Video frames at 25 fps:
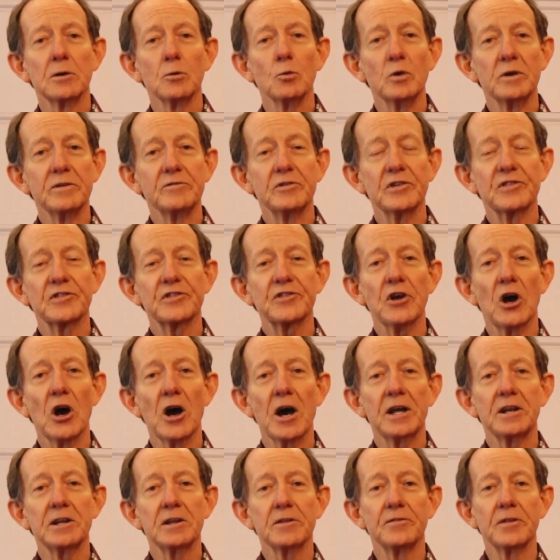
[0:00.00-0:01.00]
we've
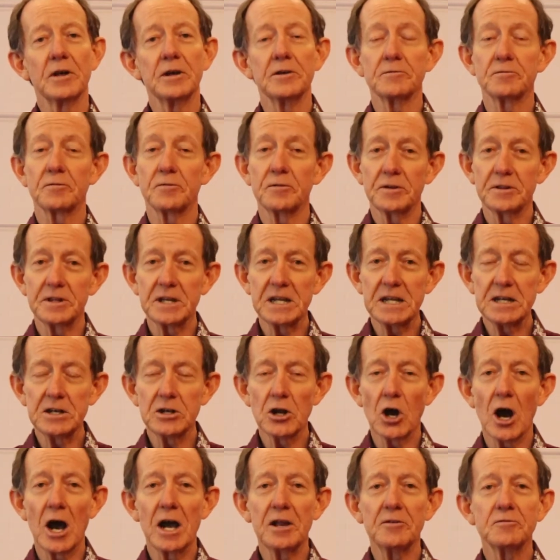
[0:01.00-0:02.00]
decided that for the
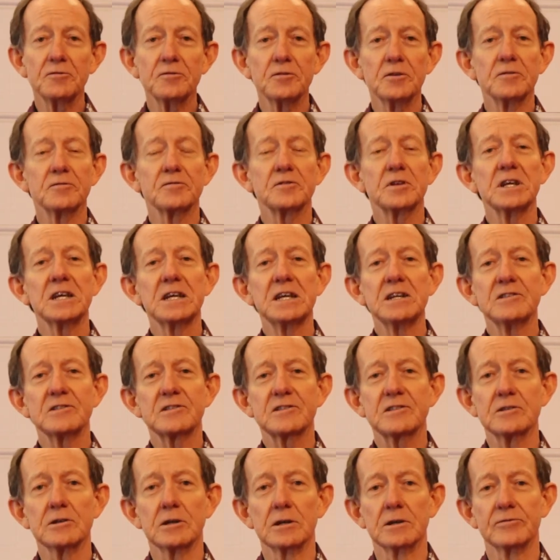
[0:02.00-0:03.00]
9:15
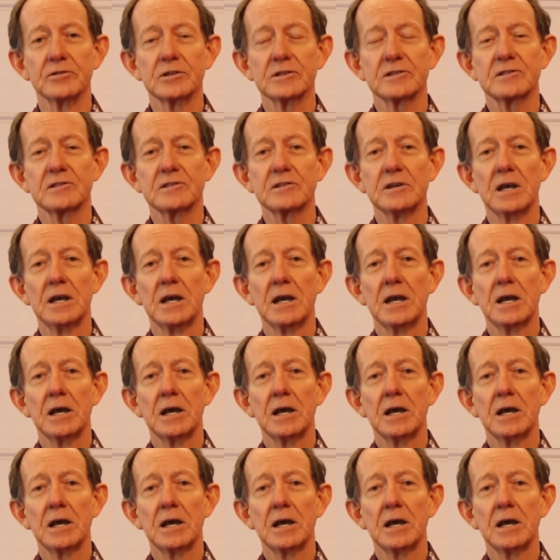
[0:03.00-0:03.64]
service,